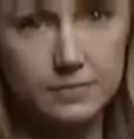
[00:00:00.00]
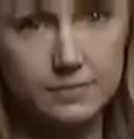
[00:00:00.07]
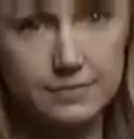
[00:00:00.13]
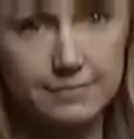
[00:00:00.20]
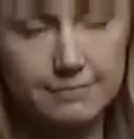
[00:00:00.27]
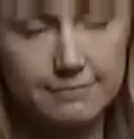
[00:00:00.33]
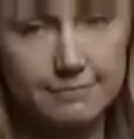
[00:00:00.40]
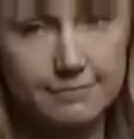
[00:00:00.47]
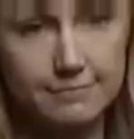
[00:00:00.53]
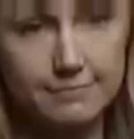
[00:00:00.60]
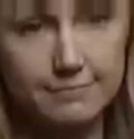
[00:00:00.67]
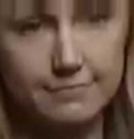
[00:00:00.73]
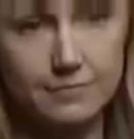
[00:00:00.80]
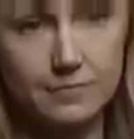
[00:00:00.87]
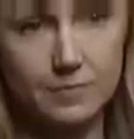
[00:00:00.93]

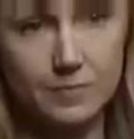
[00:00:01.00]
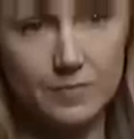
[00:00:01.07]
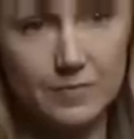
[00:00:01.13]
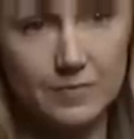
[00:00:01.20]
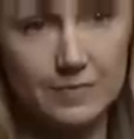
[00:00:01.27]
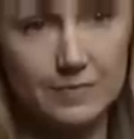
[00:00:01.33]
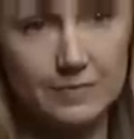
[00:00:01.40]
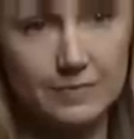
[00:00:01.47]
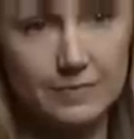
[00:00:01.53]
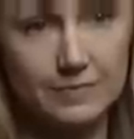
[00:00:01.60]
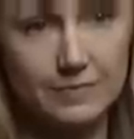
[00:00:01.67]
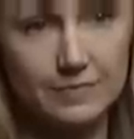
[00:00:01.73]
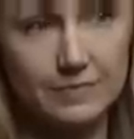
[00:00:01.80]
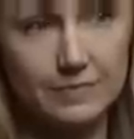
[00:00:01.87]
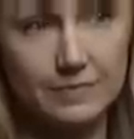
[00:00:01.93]

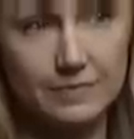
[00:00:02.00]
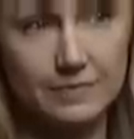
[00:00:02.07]
[no speech]